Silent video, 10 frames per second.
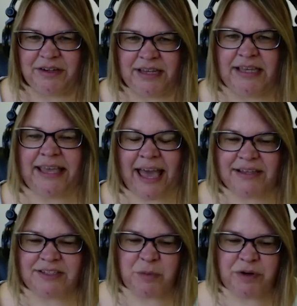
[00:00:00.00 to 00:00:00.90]
Yeah.
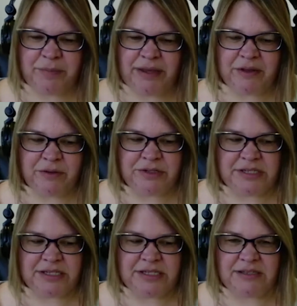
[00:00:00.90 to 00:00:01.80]
So one of my goals
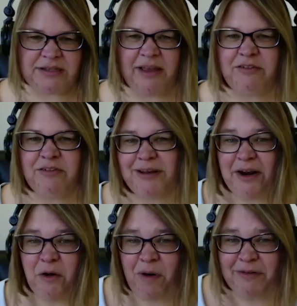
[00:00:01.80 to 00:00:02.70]
is I
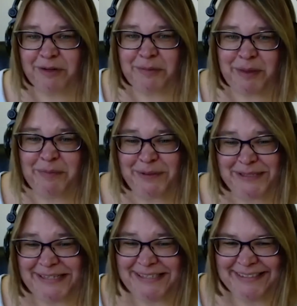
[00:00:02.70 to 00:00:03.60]
don't want repeat business.